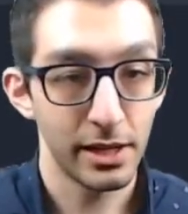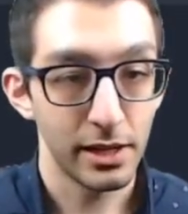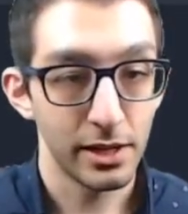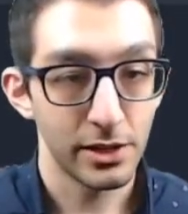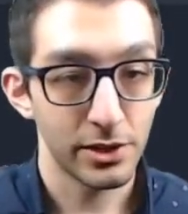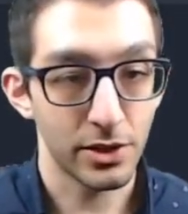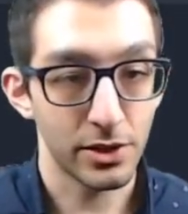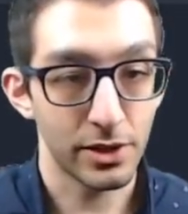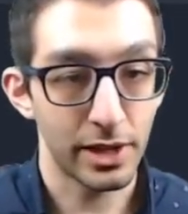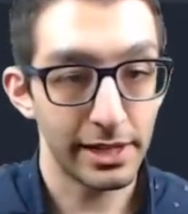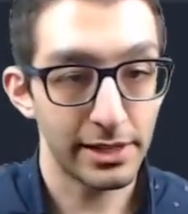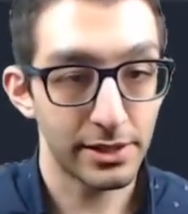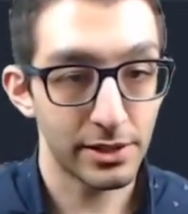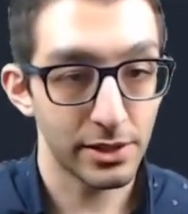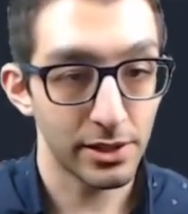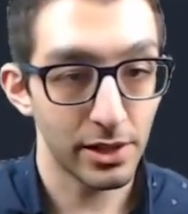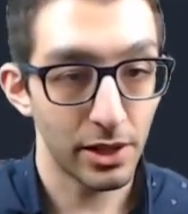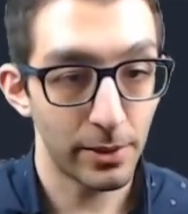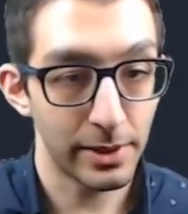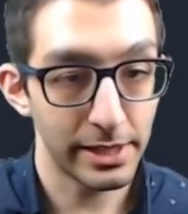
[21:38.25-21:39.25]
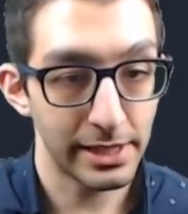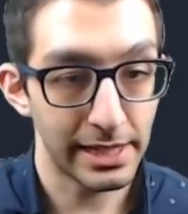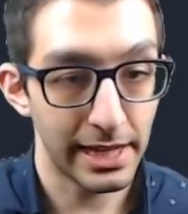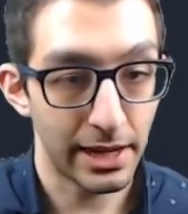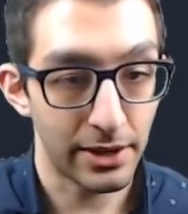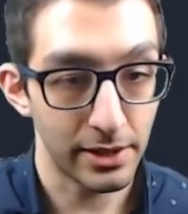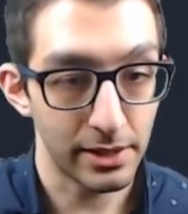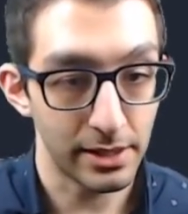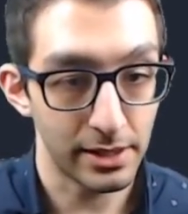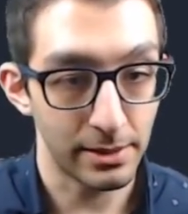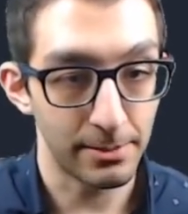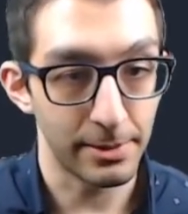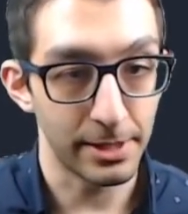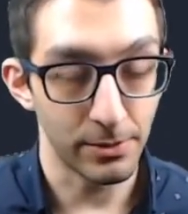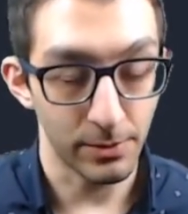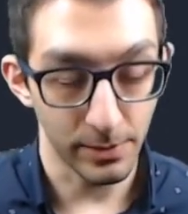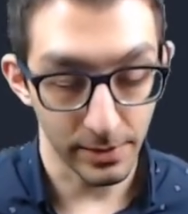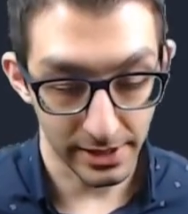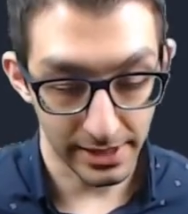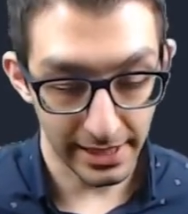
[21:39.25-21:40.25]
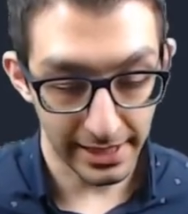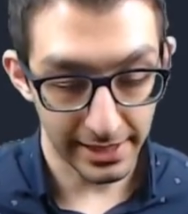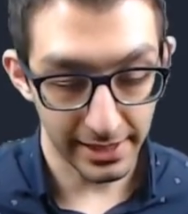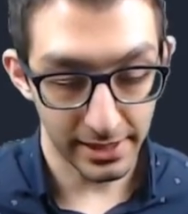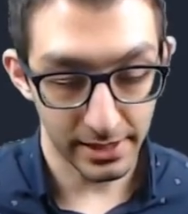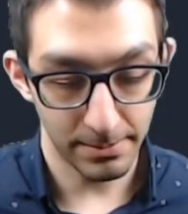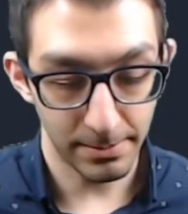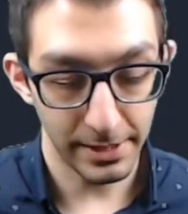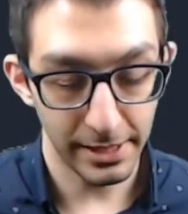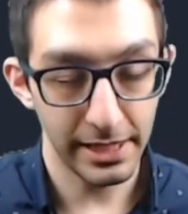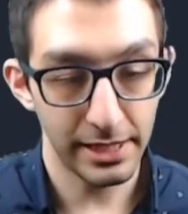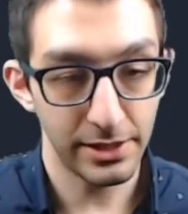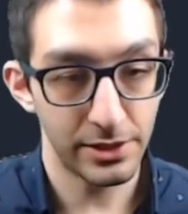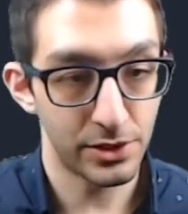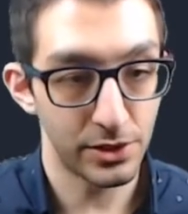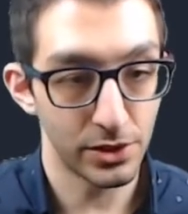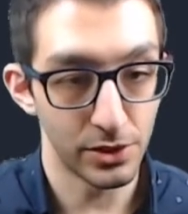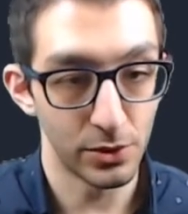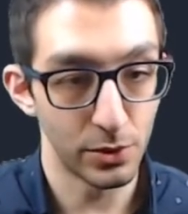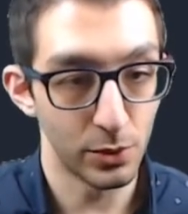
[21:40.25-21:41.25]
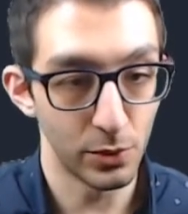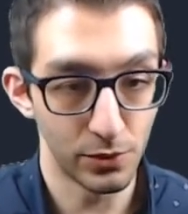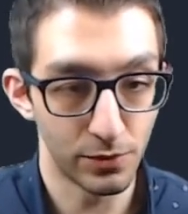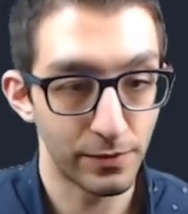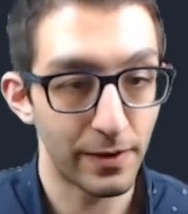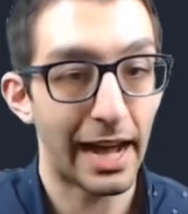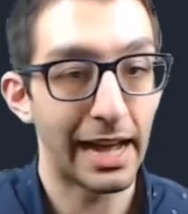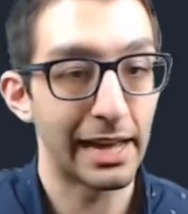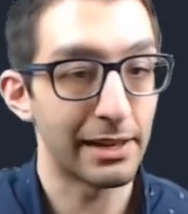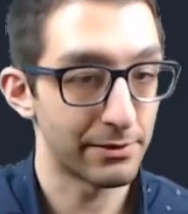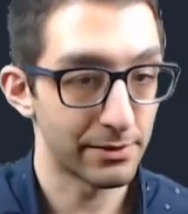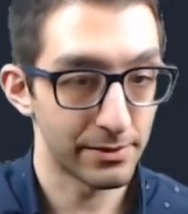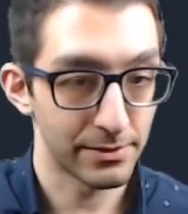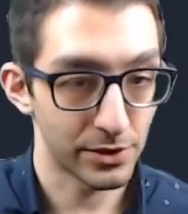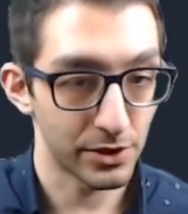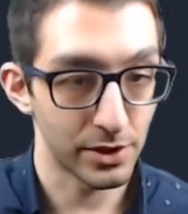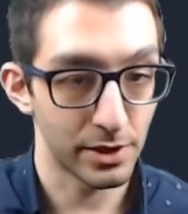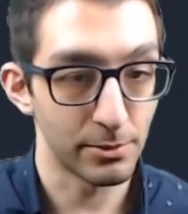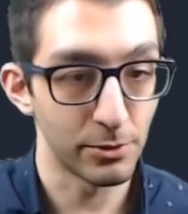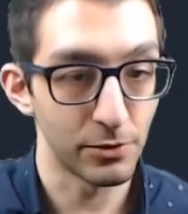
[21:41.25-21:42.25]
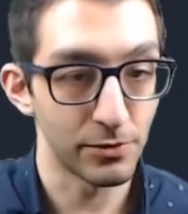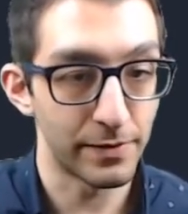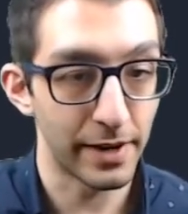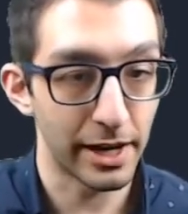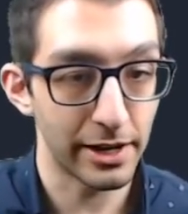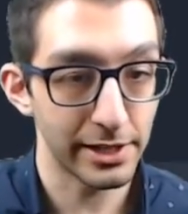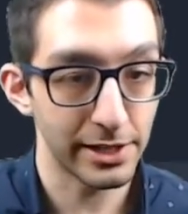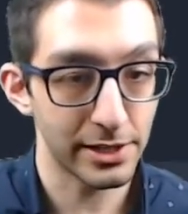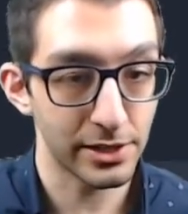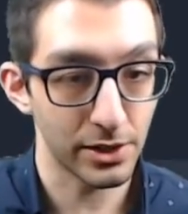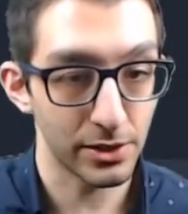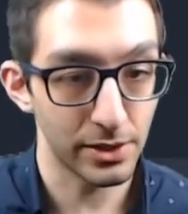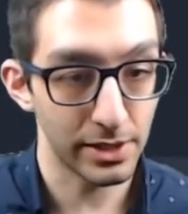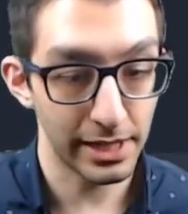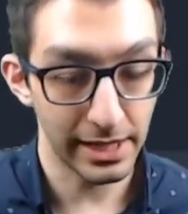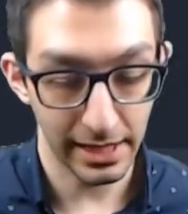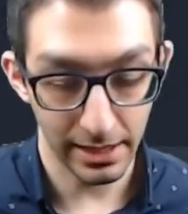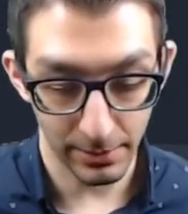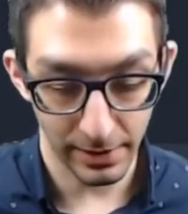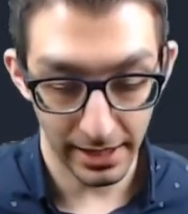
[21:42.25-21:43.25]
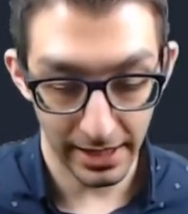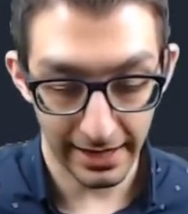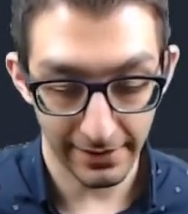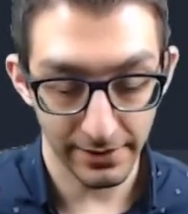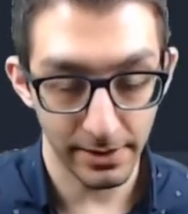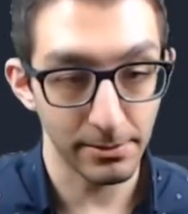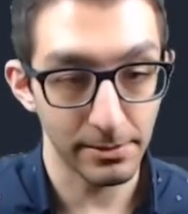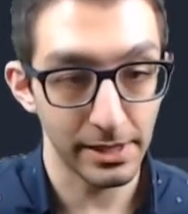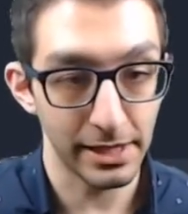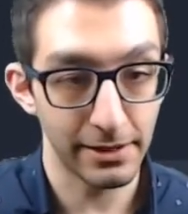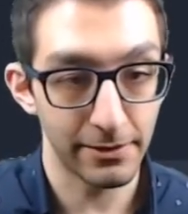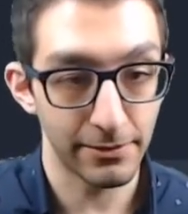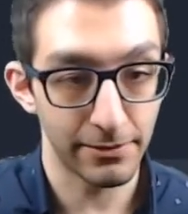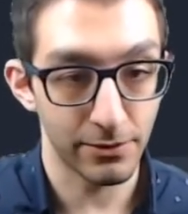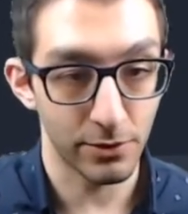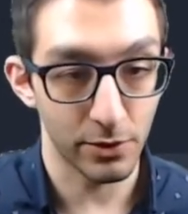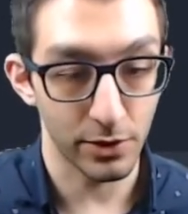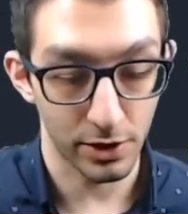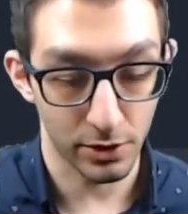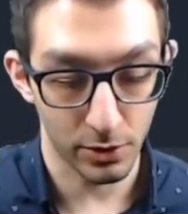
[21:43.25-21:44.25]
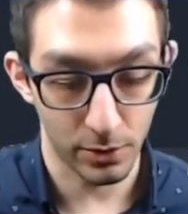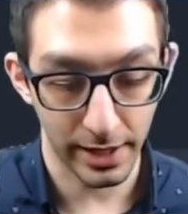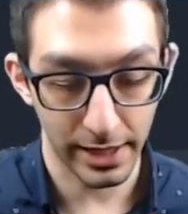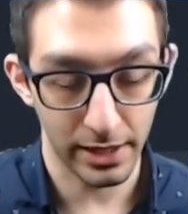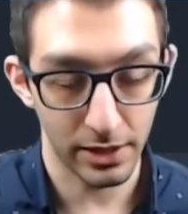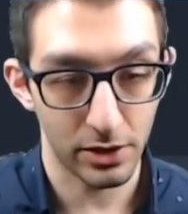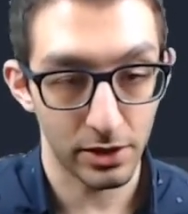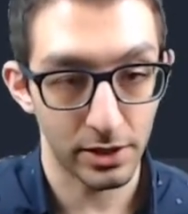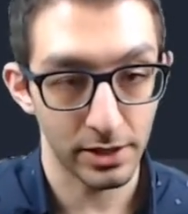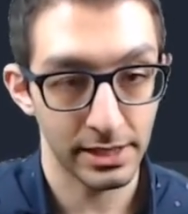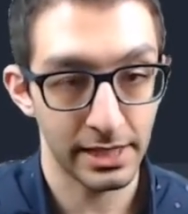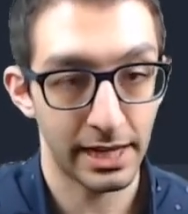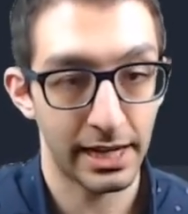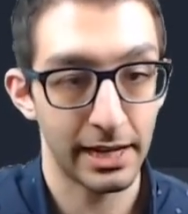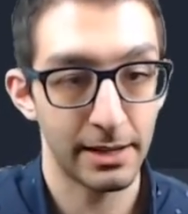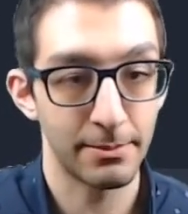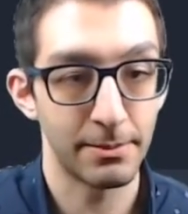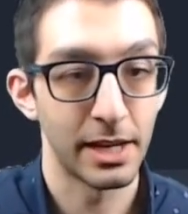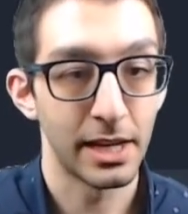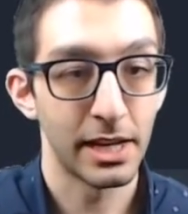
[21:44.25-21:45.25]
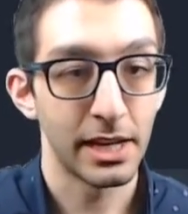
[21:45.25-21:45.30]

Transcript: So let's slow it down a little bit. We'll set the speed to 5. So they'll move very slowly and we'll have them live for quite a long time.